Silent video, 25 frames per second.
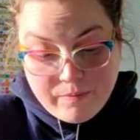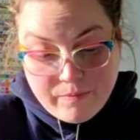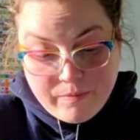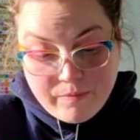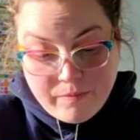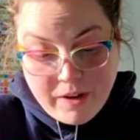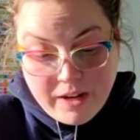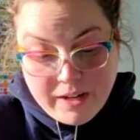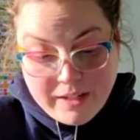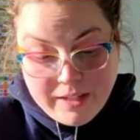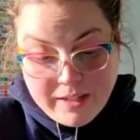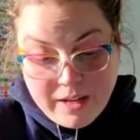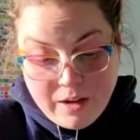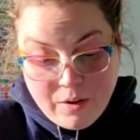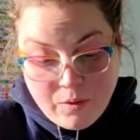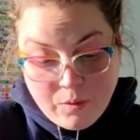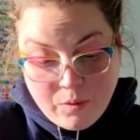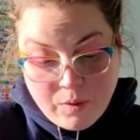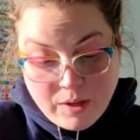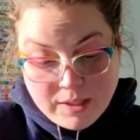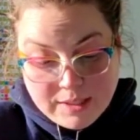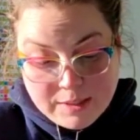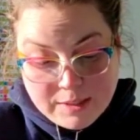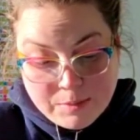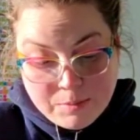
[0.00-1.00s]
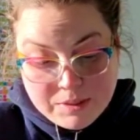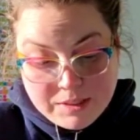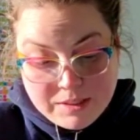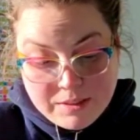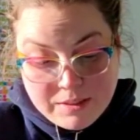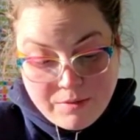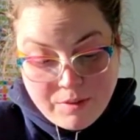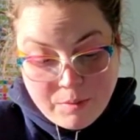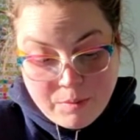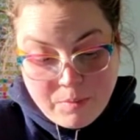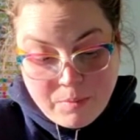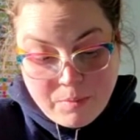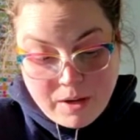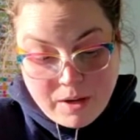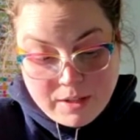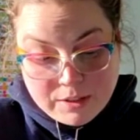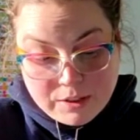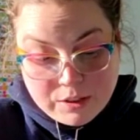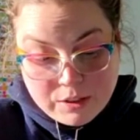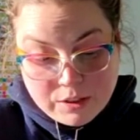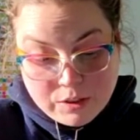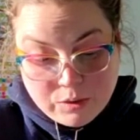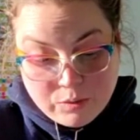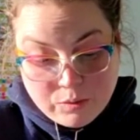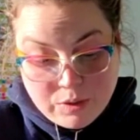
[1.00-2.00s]
find out what specific
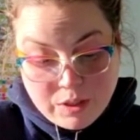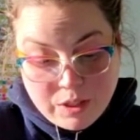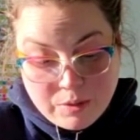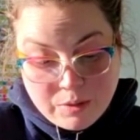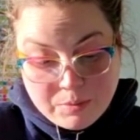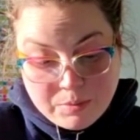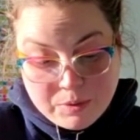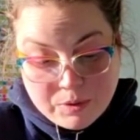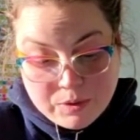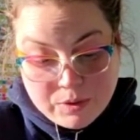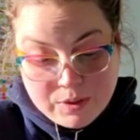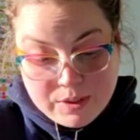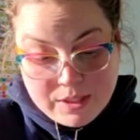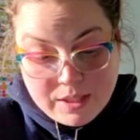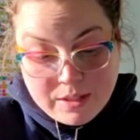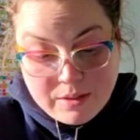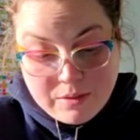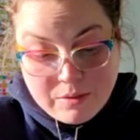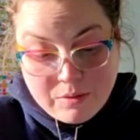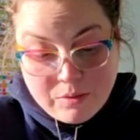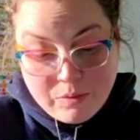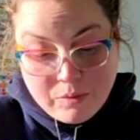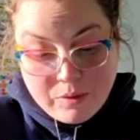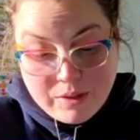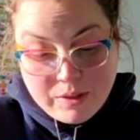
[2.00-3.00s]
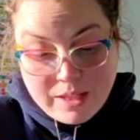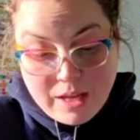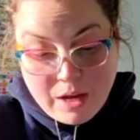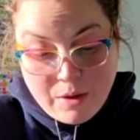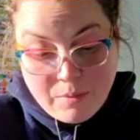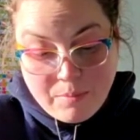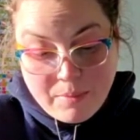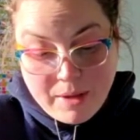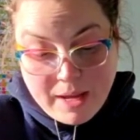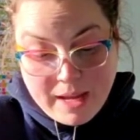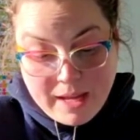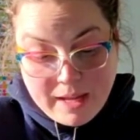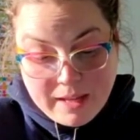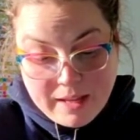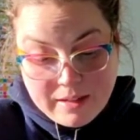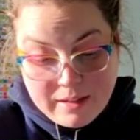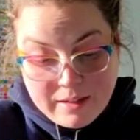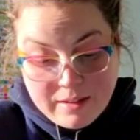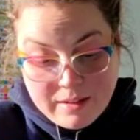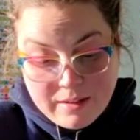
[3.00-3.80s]
postures will help you sit without pain.